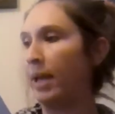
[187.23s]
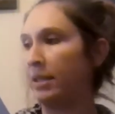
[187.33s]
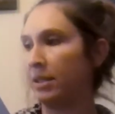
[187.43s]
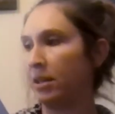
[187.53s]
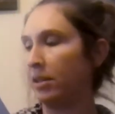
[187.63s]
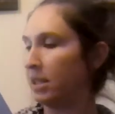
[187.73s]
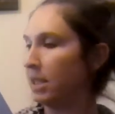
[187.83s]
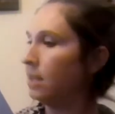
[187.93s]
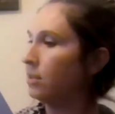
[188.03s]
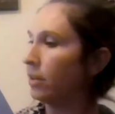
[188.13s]
and it starts
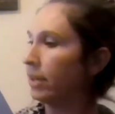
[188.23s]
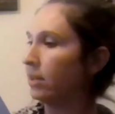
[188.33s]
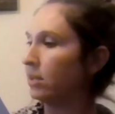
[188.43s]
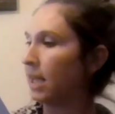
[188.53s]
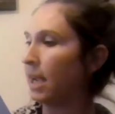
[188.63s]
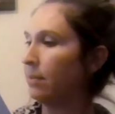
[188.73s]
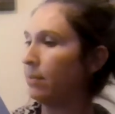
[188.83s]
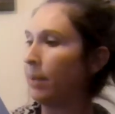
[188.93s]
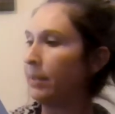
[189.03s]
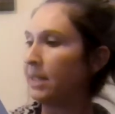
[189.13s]
to get dark outside,
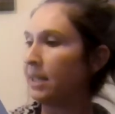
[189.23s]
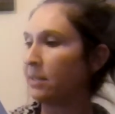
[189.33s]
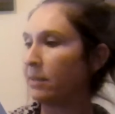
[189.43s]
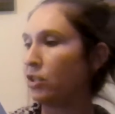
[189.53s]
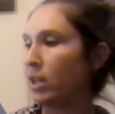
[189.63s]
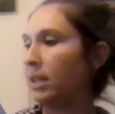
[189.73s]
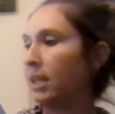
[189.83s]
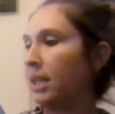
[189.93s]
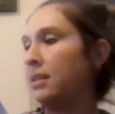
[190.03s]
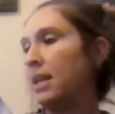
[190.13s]
mommy tells me
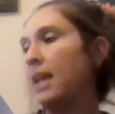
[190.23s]
gently,